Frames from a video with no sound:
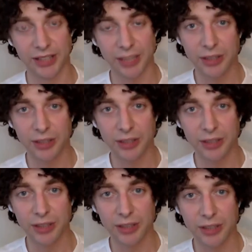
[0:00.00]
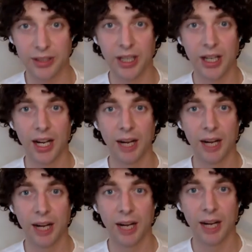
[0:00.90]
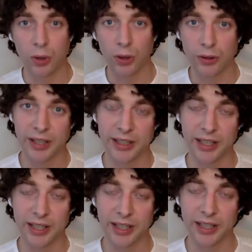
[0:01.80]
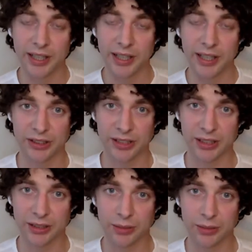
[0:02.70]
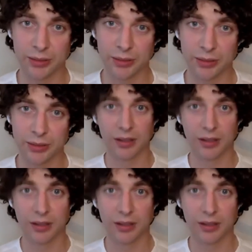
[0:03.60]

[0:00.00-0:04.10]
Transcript: And I wondered whether you'd done any investigations as to whether